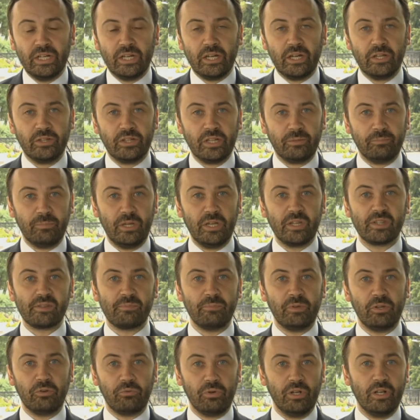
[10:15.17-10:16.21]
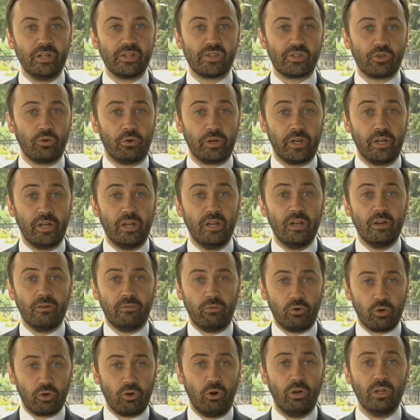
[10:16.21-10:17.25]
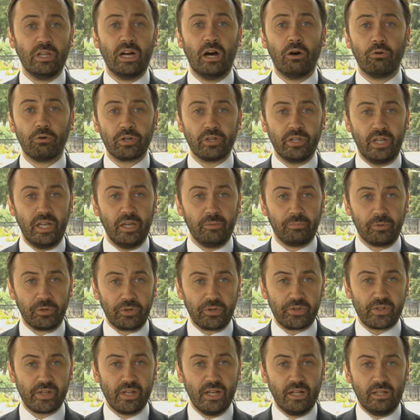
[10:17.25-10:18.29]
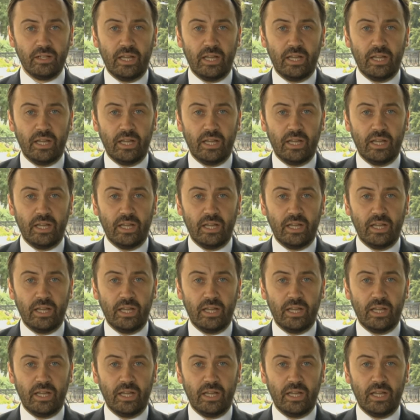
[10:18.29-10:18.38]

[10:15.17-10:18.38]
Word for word: and that makes me really sorry for all our neighbors.